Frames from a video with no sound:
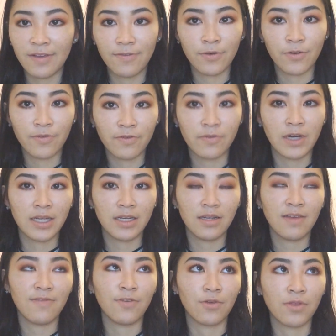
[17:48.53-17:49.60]
if you're
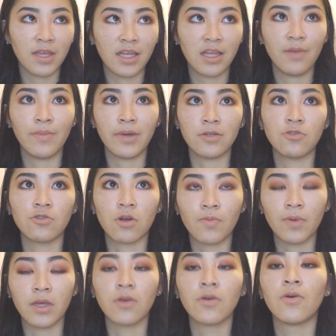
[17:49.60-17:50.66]
thinking about
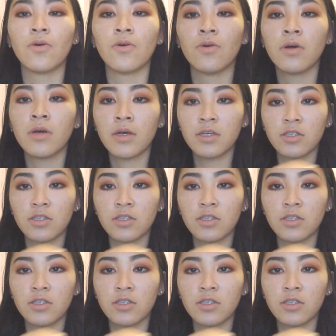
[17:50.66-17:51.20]
dropping or